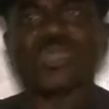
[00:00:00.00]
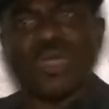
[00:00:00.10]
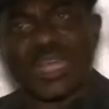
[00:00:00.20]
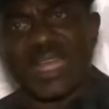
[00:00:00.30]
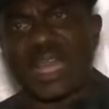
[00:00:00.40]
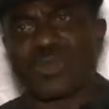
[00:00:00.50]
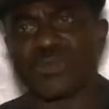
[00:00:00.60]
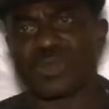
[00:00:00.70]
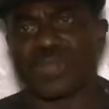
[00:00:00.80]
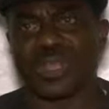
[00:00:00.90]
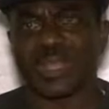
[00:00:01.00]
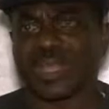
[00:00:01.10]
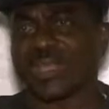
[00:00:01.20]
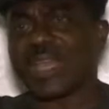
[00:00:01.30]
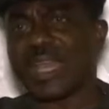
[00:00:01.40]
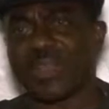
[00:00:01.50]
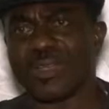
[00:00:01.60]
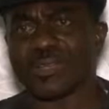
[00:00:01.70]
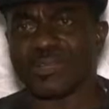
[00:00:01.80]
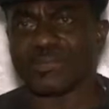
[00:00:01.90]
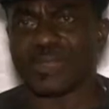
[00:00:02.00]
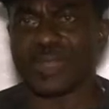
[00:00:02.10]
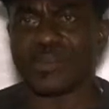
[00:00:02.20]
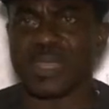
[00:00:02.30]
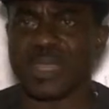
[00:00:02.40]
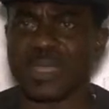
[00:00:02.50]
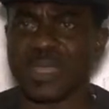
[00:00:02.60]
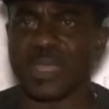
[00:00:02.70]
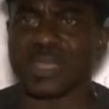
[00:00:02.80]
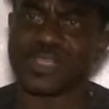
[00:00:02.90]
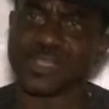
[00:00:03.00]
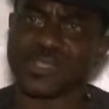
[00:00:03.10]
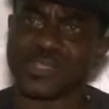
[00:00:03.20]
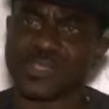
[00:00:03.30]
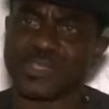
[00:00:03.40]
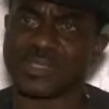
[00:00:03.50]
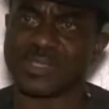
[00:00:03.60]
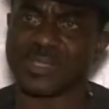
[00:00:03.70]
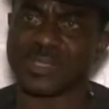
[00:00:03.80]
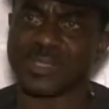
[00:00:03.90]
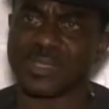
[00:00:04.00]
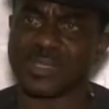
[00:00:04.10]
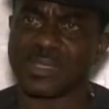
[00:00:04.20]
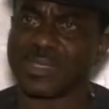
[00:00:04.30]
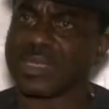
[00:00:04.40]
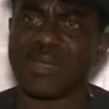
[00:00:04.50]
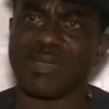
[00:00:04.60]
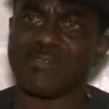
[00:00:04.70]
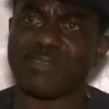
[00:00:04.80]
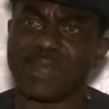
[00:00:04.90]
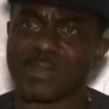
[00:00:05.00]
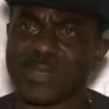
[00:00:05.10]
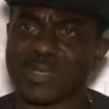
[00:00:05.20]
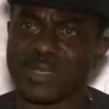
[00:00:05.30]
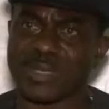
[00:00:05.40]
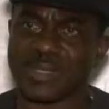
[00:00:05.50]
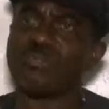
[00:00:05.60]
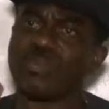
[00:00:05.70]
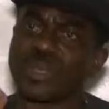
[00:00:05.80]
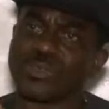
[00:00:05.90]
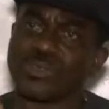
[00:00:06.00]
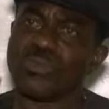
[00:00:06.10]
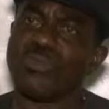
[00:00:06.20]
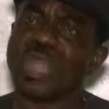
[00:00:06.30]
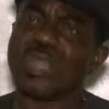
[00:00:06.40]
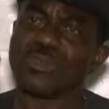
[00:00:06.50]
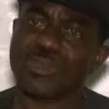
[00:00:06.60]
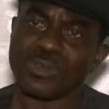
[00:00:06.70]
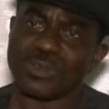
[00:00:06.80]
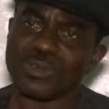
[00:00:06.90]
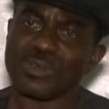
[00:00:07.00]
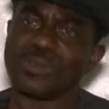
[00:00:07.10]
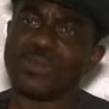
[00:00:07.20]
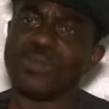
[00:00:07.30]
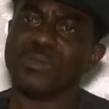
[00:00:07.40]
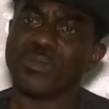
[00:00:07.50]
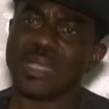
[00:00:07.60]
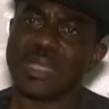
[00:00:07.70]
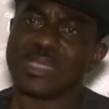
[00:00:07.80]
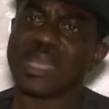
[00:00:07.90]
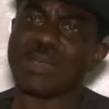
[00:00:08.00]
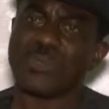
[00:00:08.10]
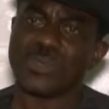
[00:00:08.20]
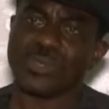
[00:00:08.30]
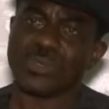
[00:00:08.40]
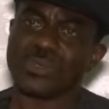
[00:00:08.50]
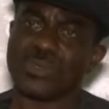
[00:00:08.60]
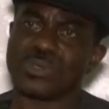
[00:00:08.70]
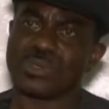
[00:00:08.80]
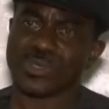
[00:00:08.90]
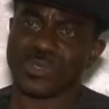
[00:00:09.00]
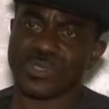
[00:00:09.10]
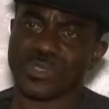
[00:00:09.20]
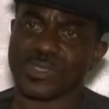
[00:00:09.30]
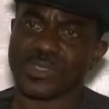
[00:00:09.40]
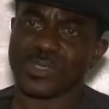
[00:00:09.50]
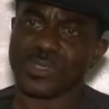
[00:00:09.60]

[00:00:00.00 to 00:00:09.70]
Other than crude oil, there are a lot of resources in our environment. But we are not really tapping into those resources.